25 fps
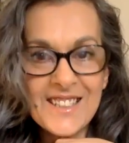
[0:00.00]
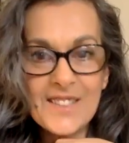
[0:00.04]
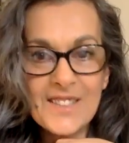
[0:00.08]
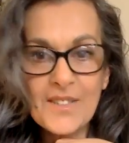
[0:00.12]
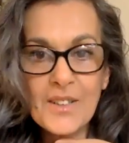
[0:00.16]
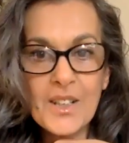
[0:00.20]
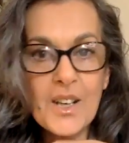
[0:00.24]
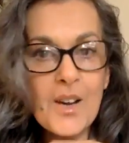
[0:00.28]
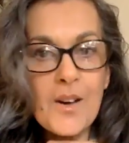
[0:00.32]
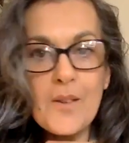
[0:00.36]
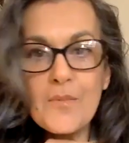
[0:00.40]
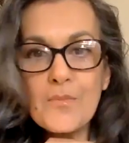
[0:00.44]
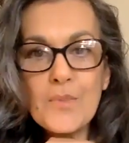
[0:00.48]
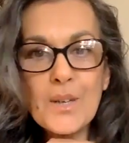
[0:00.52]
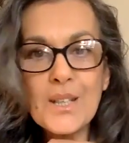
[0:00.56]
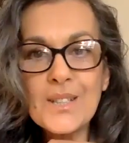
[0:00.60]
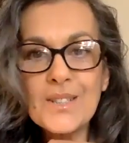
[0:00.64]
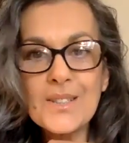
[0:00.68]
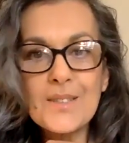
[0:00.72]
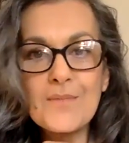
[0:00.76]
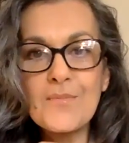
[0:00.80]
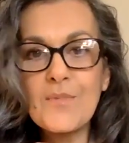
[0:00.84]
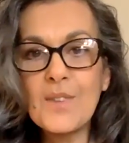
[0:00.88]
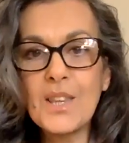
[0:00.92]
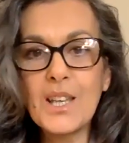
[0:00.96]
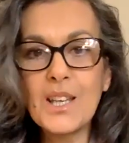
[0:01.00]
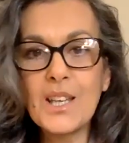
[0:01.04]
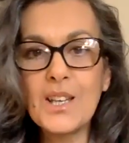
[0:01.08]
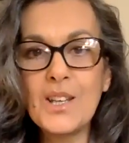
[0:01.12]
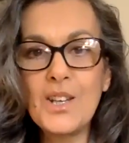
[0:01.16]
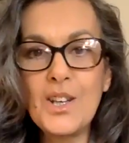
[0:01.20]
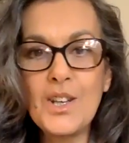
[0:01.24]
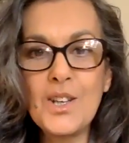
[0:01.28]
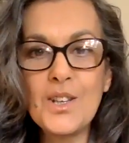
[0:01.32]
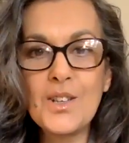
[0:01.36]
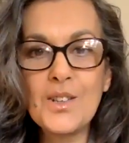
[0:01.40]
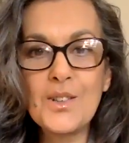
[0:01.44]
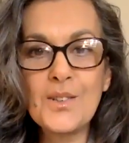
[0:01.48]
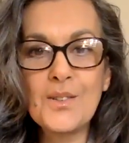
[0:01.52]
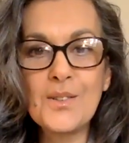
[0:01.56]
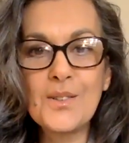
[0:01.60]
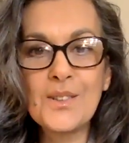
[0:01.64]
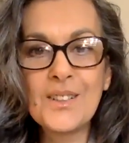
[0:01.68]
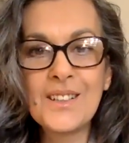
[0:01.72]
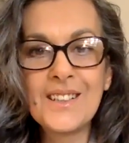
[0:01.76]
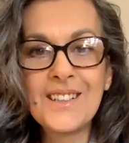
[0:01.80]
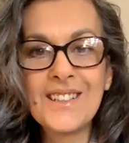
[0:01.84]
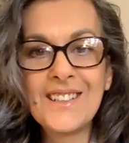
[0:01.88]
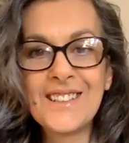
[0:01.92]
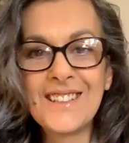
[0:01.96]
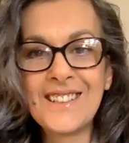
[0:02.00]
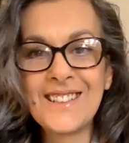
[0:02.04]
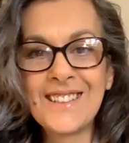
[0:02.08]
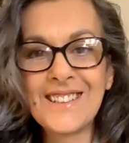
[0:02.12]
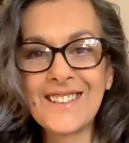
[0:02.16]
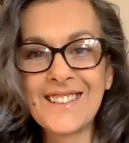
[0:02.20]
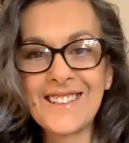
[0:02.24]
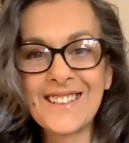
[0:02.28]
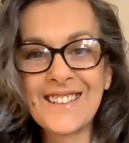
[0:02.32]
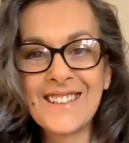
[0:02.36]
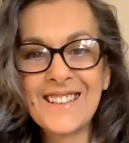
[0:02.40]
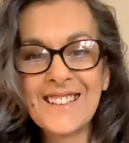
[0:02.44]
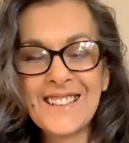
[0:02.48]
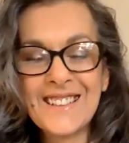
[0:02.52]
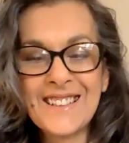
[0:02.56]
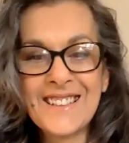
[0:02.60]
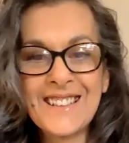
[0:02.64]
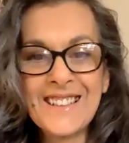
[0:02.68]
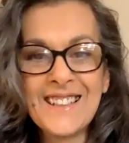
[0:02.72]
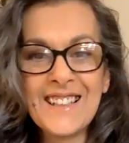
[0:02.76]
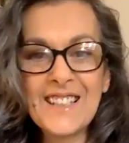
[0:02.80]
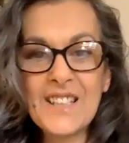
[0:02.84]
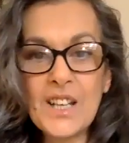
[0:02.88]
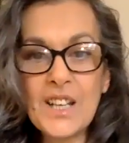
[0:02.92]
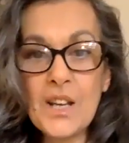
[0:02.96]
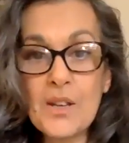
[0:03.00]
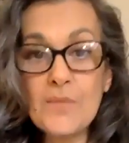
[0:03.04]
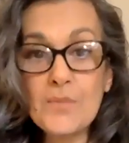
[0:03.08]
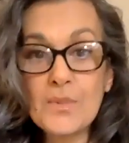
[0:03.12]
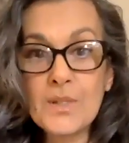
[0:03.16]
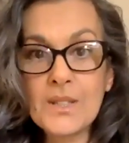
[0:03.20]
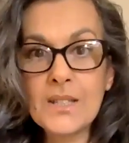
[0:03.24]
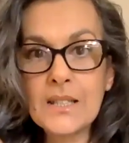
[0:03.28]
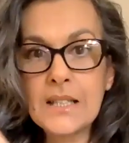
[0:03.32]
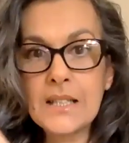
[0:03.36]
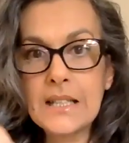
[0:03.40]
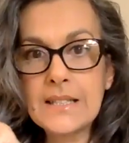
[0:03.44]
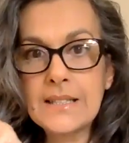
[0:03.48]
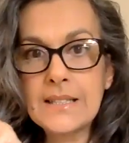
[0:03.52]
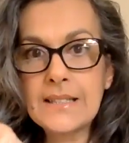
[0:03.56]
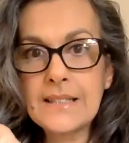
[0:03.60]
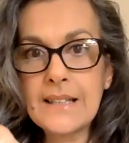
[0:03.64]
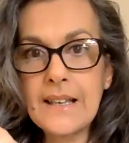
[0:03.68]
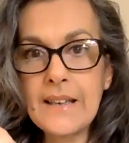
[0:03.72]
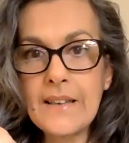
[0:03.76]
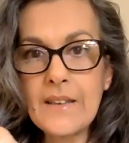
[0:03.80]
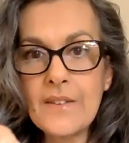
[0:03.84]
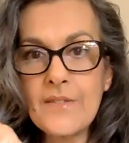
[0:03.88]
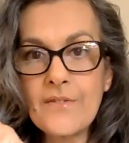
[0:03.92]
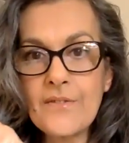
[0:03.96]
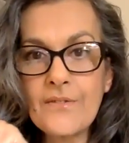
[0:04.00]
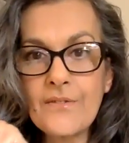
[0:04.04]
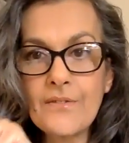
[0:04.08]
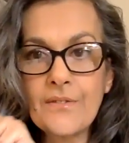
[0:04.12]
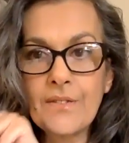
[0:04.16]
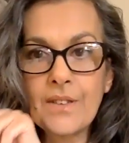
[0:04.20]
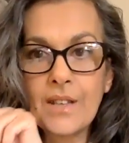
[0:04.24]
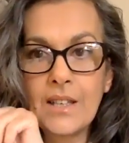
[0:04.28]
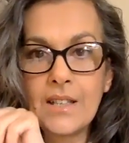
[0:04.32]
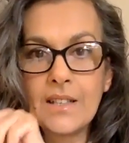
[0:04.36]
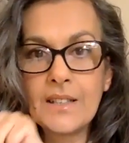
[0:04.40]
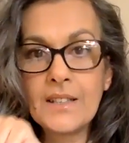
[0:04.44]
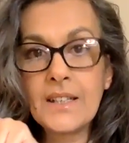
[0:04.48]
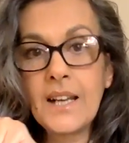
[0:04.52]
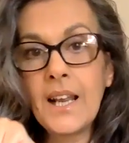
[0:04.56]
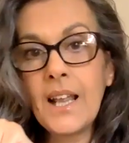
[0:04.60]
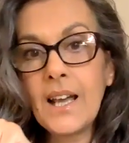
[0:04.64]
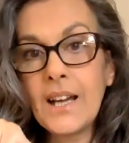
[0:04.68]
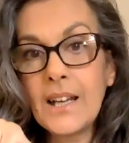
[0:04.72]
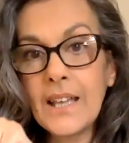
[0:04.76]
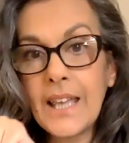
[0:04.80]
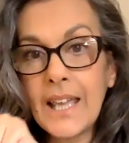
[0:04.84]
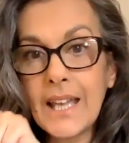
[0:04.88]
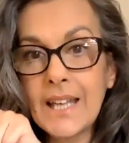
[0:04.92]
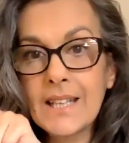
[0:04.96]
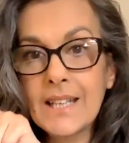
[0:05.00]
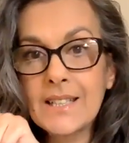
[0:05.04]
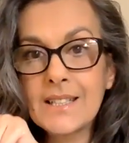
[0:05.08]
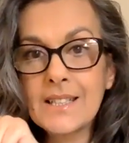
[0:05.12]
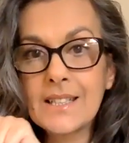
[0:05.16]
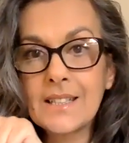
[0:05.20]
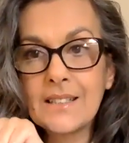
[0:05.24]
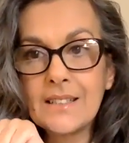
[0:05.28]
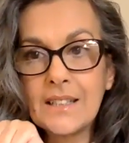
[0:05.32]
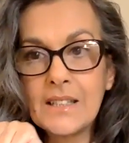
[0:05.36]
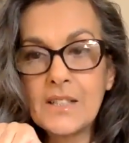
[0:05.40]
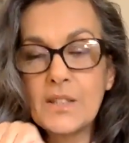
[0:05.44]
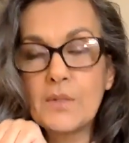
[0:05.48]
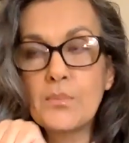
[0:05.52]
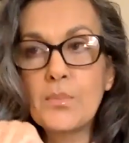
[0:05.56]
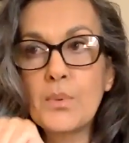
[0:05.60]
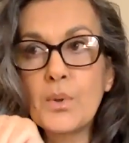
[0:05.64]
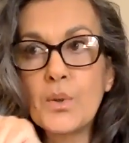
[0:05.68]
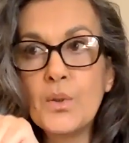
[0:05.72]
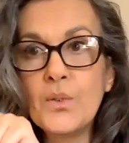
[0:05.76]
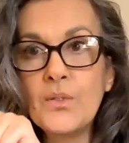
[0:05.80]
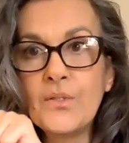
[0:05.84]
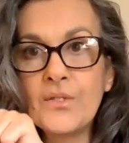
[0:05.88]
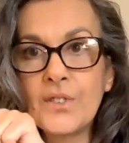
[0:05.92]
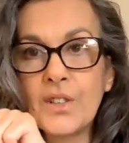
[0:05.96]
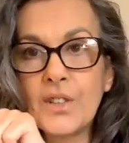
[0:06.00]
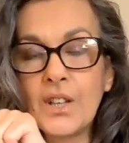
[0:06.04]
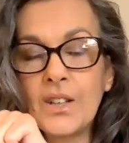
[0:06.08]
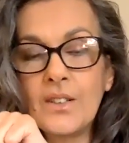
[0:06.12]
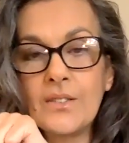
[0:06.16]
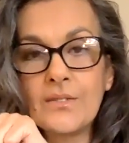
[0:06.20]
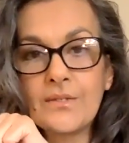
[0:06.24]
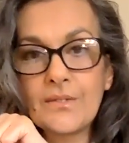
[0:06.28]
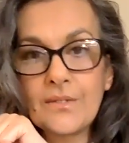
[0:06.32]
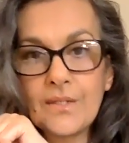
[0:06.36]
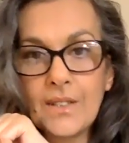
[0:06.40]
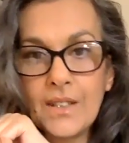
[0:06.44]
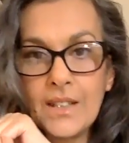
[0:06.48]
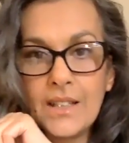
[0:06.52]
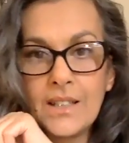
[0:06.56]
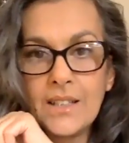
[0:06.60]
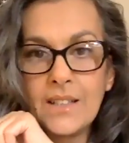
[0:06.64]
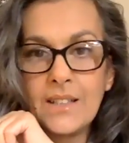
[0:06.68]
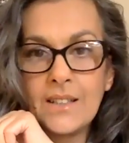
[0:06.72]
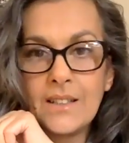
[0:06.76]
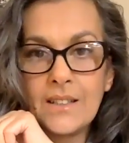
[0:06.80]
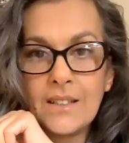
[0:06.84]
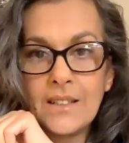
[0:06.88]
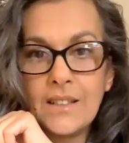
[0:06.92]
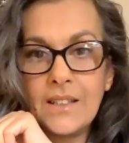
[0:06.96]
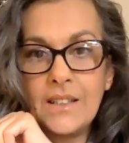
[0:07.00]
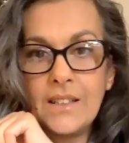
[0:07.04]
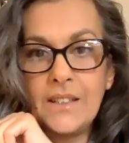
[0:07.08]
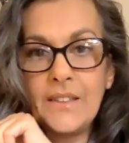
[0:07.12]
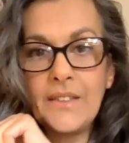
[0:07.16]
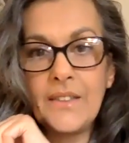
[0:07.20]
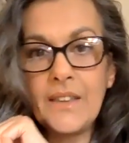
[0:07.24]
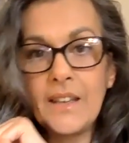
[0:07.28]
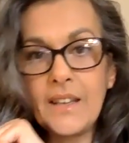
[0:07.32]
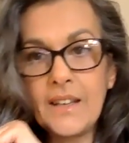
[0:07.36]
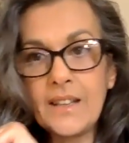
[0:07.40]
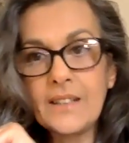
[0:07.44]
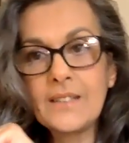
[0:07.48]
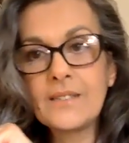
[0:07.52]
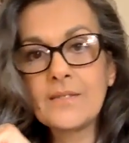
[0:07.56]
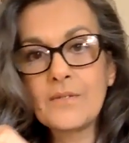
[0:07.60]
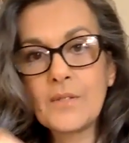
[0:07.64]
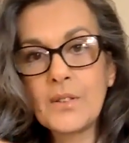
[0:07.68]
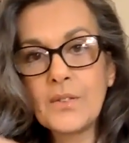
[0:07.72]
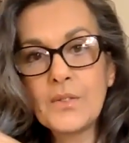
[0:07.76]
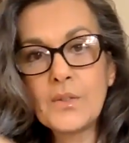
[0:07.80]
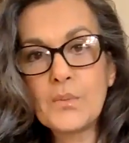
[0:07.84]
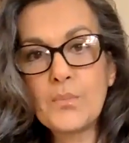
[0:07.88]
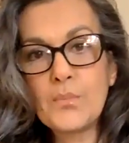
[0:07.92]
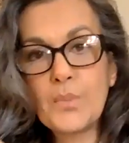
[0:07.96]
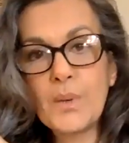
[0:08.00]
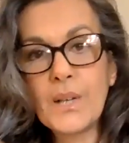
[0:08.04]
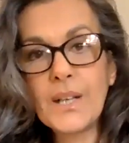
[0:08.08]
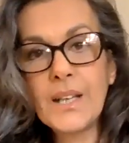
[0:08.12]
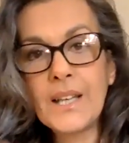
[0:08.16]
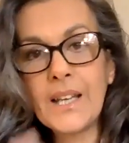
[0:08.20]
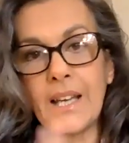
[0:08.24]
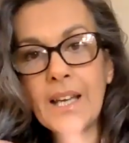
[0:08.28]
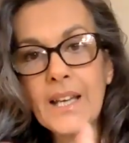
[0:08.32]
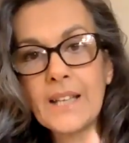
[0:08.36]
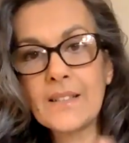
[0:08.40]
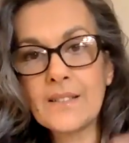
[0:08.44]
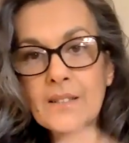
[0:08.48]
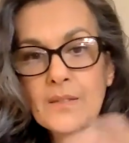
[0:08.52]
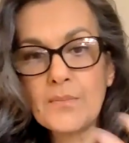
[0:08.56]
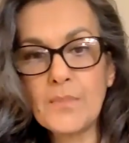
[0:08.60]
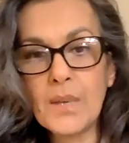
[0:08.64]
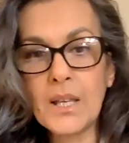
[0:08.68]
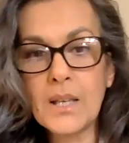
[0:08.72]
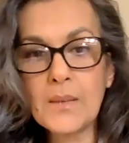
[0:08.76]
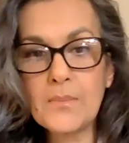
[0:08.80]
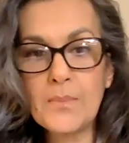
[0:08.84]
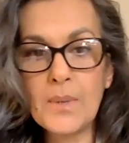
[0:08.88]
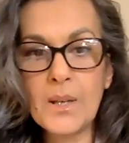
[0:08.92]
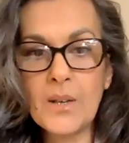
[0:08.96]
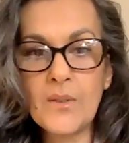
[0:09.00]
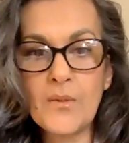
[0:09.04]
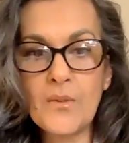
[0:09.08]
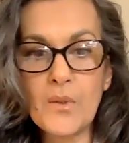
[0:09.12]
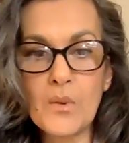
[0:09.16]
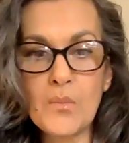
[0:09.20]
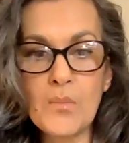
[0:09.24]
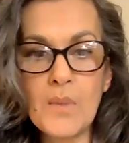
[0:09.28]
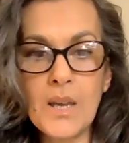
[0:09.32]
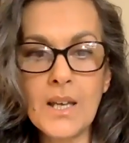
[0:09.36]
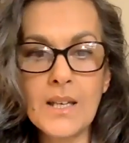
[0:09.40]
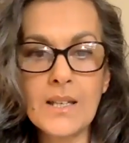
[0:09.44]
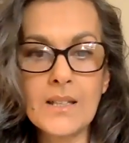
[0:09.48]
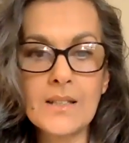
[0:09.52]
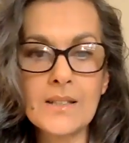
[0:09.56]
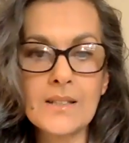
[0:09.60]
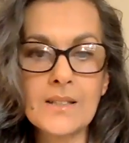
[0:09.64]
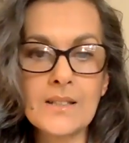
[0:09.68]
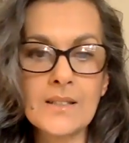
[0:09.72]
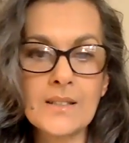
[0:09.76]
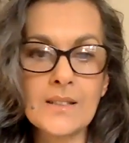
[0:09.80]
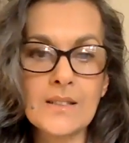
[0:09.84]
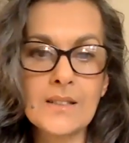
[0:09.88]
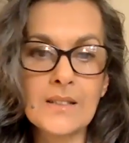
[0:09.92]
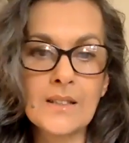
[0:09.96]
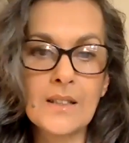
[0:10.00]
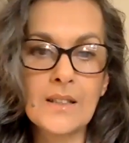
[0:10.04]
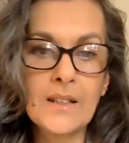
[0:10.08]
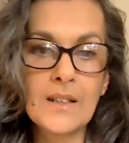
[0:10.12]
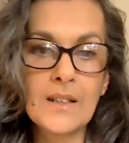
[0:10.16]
We can't bring something new and hope to stay safe and liked and approved of. In that, we have to break eggs, make a bit of a mess.